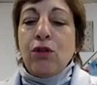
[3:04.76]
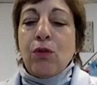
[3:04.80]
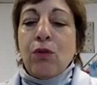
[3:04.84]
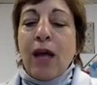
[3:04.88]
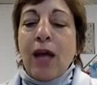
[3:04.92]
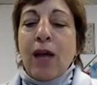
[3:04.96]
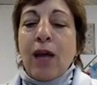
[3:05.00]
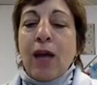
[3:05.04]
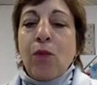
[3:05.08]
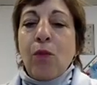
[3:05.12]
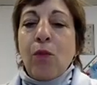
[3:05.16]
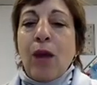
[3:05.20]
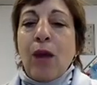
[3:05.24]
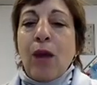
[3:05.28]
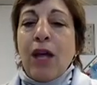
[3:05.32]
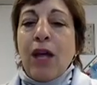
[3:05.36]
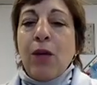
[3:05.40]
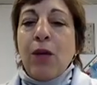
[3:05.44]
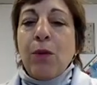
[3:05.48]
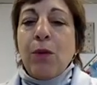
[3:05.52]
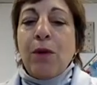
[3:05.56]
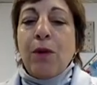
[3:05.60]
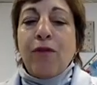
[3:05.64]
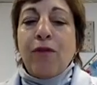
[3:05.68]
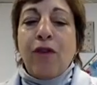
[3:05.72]
and where
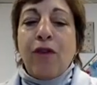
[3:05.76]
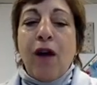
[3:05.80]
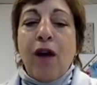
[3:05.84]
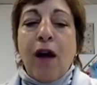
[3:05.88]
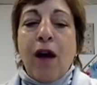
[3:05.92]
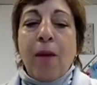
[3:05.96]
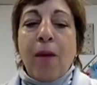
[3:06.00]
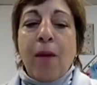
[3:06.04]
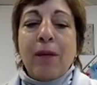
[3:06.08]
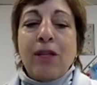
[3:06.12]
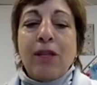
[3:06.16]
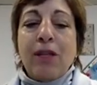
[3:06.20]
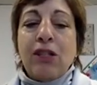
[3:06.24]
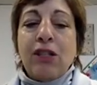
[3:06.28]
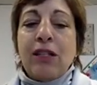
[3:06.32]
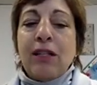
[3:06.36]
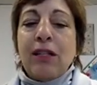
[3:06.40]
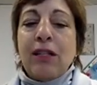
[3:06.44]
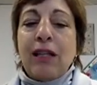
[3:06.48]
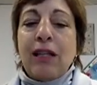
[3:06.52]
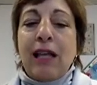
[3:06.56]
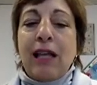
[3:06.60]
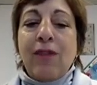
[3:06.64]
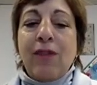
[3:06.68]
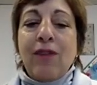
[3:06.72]
you are from, and just
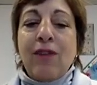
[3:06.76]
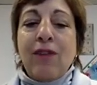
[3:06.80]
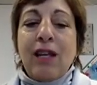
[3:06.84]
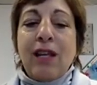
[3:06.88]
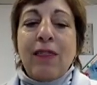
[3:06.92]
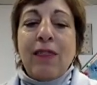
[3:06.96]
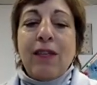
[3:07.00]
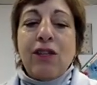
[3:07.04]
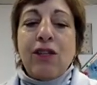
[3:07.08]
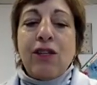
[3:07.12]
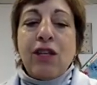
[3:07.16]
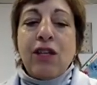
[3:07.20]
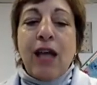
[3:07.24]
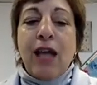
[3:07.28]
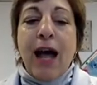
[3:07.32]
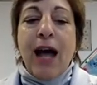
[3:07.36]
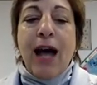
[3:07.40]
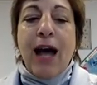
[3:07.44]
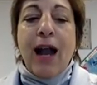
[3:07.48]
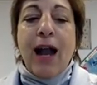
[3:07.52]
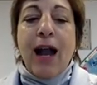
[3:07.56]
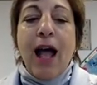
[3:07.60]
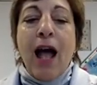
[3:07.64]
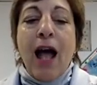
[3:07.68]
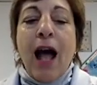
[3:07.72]
leave it in the
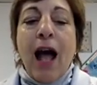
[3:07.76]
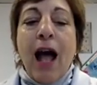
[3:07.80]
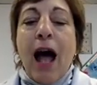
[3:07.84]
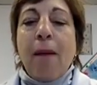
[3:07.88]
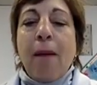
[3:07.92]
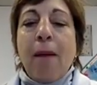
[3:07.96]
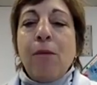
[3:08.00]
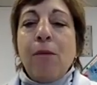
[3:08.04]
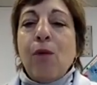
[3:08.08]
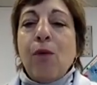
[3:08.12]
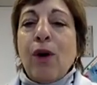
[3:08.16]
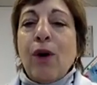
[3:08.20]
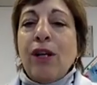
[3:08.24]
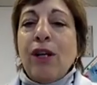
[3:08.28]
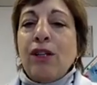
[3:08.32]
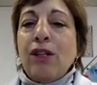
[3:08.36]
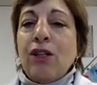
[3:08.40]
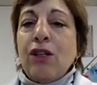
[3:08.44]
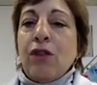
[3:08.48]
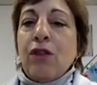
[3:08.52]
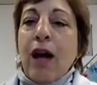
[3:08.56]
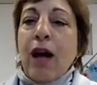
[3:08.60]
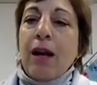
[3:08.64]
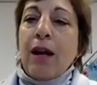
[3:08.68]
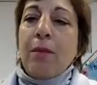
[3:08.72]
chat. I'm going to
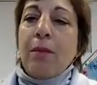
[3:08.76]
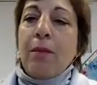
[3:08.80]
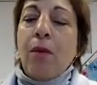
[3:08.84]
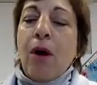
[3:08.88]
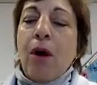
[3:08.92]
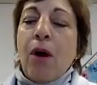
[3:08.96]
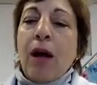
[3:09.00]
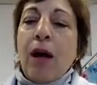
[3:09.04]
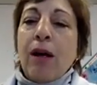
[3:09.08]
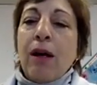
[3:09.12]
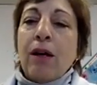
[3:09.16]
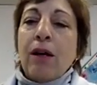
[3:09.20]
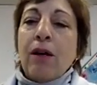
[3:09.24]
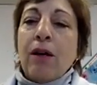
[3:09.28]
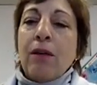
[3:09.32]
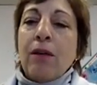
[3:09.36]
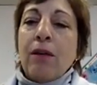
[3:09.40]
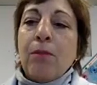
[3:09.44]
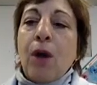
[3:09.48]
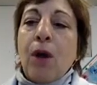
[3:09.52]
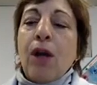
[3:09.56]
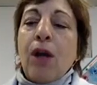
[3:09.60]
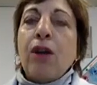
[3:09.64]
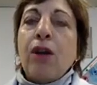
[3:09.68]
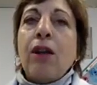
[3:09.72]
try to
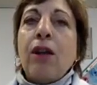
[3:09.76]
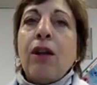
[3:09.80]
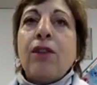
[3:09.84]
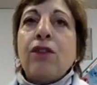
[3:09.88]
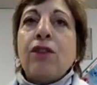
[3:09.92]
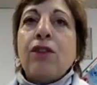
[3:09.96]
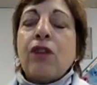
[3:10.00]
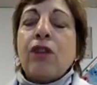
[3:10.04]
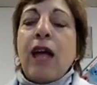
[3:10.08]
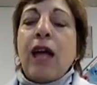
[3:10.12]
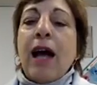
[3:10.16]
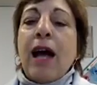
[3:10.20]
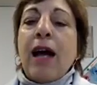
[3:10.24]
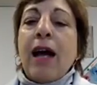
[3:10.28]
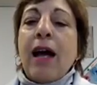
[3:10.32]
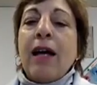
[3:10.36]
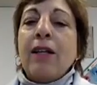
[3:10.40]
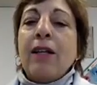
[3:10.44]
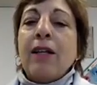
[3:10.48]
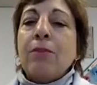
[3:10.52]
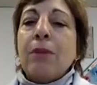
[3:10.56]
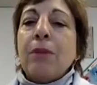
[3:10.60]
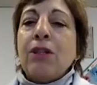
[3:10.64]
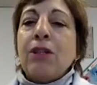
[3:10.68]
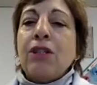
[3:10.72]
monitor the chat
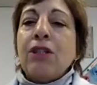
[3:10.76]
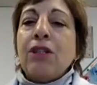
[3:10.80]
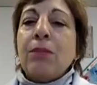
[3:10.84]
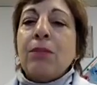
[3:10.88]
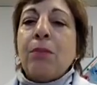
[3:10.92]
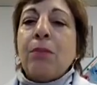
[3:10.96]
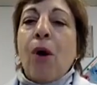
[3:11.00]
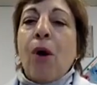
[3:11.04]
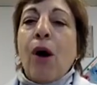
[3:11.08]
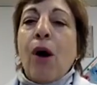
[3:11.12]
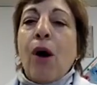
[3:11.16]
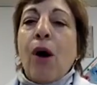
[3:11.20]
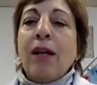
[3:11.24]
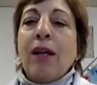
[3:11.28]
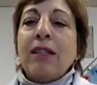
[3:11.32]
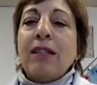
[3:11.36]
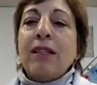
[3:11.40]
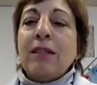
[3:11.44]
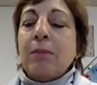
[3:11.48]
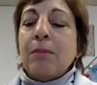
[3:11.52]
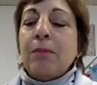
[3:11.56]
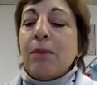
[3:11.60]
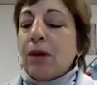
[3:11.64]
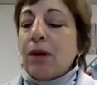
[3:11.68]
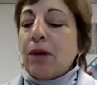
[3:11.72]
as much as
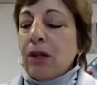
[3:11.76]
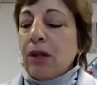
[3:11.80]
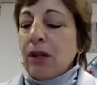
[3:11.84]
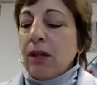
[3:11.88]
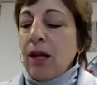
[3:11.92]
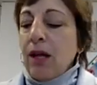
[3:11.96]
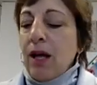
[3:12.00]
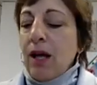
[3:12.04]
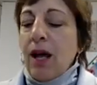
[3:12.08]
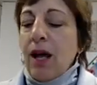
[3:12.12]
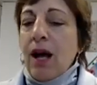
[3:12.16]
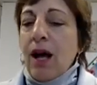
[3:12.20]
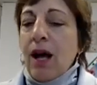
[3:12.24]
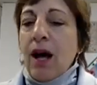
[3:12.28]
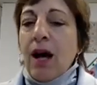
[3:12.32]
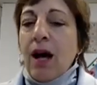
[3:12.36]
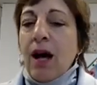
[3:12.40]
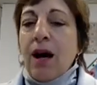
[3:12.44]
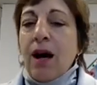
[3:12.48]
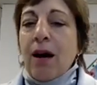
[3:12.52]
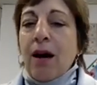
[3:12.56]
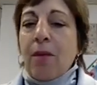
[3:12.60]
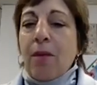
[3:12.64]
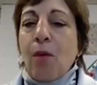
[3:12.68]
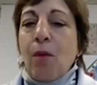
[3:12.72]
possible
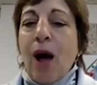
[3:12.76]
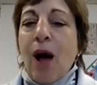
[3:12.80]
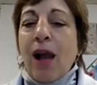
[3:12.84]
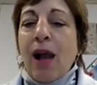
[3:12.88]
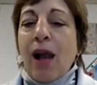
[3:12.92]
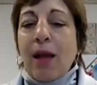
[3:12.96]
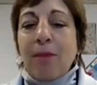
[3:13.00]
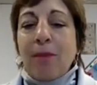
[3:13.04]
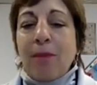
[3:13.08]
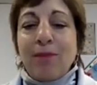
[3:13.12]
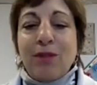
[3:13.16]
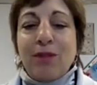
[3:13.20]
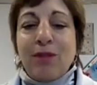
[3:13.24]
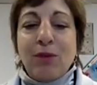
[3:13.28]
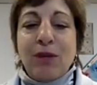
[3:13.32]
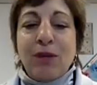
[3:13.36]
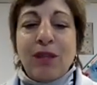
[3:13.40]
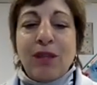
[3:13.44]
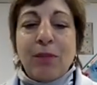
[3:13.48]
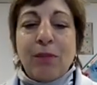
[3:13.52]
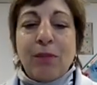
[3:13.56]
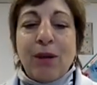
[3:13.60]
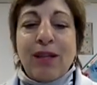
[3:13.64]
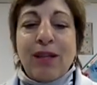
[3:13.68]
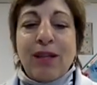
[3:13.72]
while I'm doing the
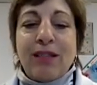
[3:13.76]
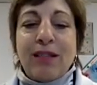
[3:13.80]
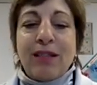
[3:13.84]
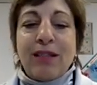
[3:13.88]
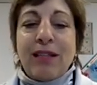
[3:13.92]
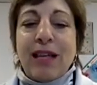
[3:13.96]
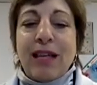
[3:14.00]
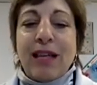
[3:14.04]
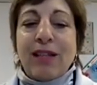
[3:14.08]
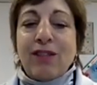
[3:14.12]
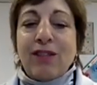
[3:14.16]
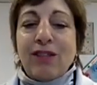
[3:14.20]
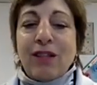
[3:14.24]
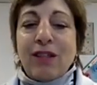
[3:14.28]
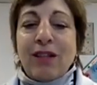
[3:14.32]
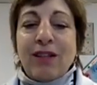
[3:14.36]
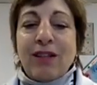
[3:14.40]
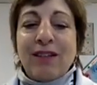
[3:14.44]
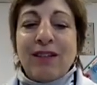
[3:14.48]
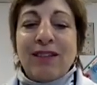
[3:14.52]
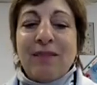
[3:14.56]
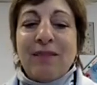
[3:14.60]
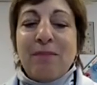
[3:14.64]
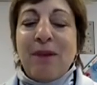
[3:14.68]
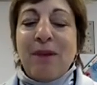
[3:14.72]

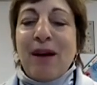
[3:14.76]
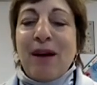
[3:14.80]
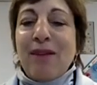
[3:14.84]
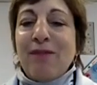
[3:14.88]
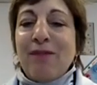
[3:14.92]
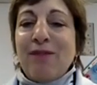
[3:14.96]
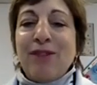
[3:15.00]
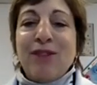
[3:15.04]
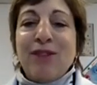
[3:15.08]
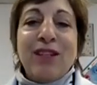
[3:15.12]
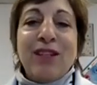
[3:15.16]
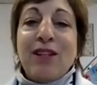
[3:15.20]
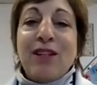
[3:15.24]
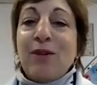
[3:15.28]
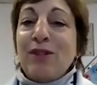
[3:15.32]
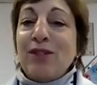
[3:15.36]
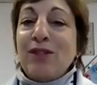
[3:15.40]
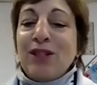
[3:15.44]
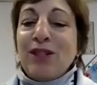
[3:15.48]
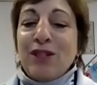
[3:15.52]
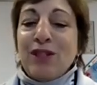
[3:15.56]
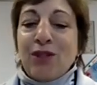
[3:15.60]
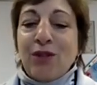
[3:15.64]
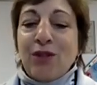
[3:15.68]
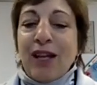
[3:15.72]
presentation. But it's
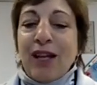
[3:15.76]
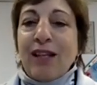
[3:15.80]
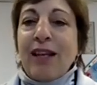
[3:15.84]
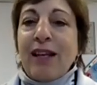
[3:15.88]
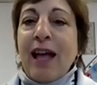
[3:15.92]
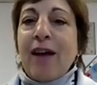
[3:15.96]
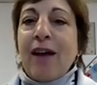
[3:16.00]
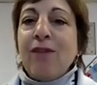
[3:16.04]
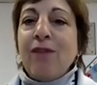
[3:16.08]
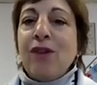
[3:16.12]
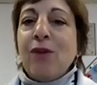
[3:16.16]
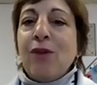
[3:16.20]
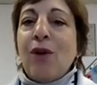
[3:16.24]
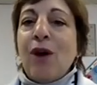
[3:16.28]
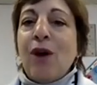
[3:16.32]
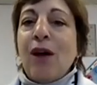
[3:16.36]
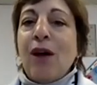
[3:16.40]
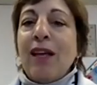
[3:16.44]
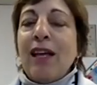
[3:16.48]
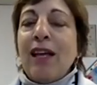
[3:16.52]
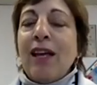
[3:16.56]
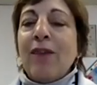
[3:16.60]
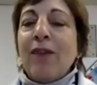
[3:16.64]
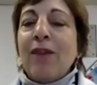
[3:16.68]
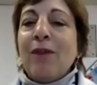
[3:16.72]
just great to have you all
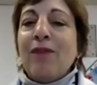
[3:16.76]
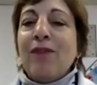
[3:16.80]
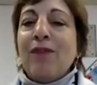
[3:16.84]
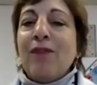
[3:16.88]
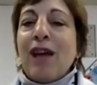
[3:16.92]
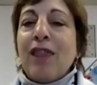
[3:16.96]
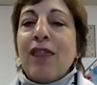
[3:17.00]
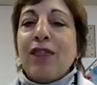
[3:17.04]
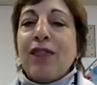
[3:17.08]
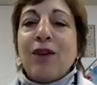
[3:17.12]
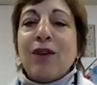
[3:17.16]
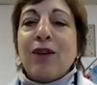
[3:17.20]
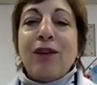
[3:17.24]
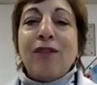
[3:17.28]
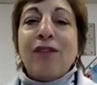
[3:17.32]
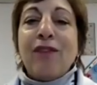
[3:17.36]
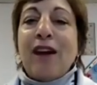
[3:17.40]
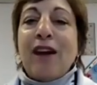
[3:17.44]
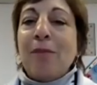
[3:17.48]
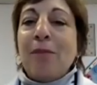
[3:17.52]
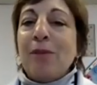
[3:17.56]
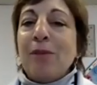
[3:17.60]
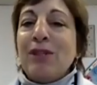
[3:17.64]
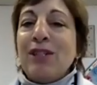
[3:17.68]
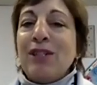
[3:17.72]
here. We've got
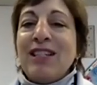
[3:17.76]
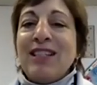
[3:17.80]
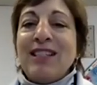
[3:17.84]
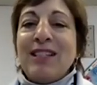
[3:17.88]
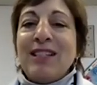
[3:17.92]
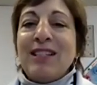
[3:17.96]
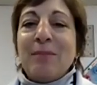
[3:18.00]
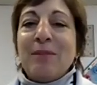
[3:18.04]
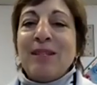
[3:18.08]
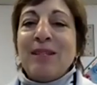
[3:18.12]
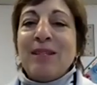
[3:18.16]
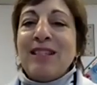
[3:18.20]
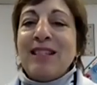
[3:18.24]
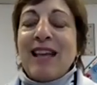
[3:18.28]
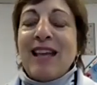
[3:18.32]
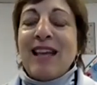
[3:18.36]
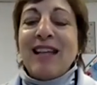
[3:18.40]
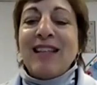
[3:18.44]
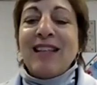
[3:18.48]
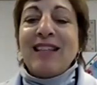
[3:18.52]
35 participants. That's